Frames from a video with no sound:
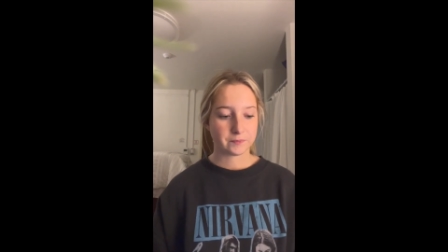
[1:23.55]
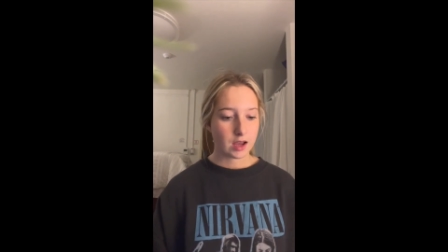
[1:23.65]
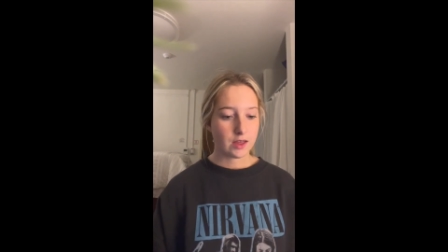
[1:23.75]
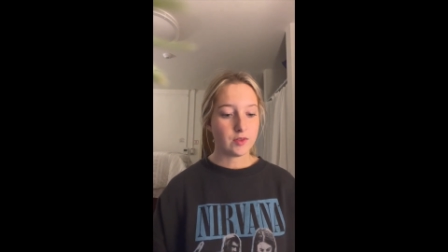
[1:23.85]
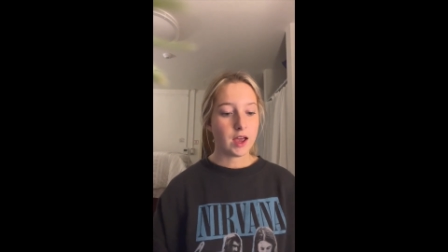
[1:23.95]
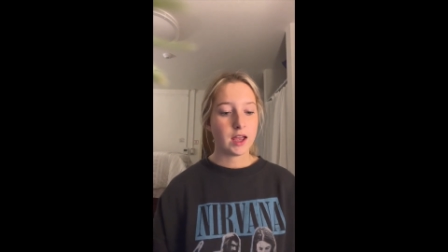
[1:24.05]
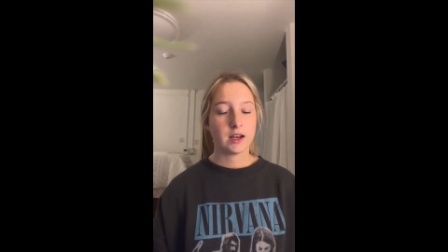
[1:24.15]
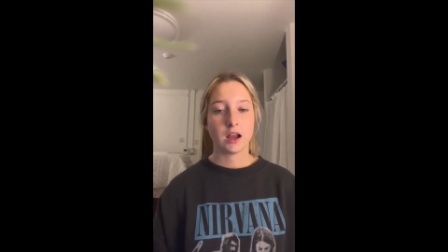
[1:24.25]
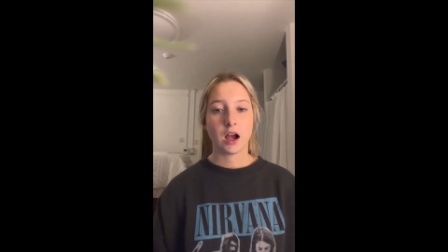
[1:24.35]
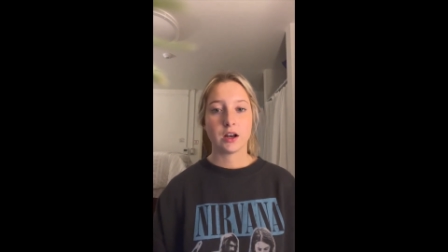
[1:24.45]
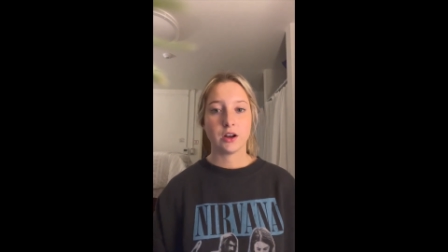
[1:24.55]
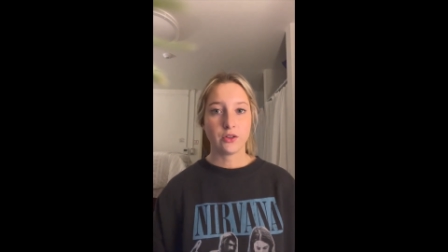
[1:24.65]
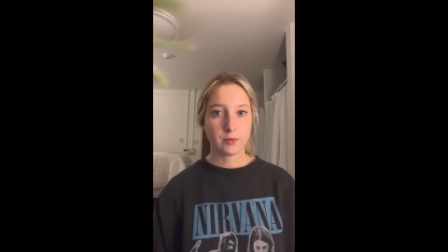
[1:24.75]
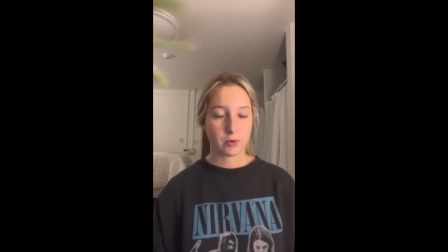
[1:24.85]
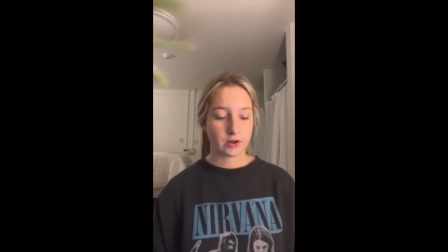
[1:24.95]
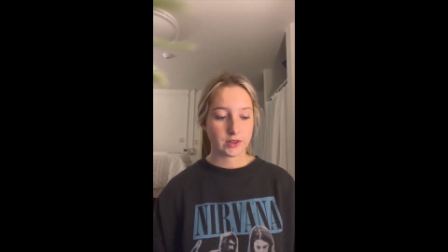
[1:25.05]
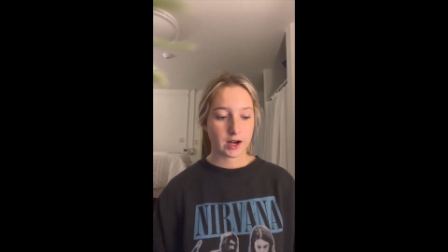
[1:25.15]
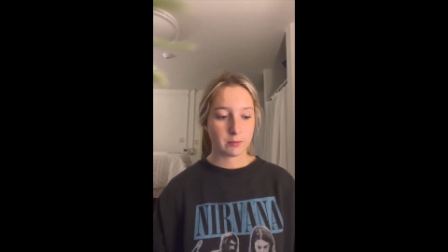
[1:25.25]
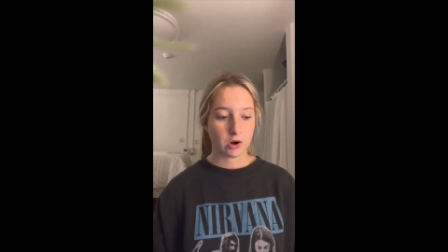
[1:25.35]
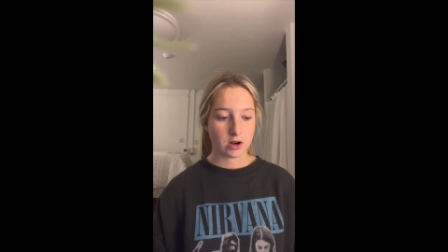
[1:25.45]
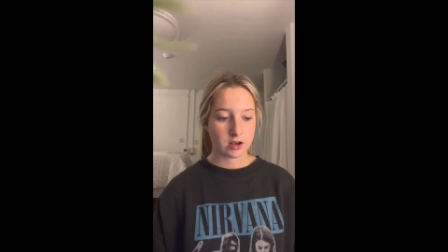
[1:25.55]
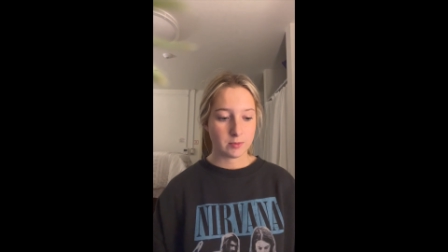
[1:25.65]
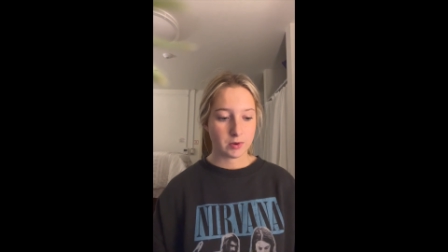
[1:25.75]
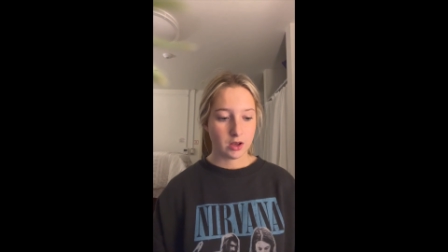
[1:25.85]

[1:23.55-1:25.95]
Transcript: And then another point that I brought up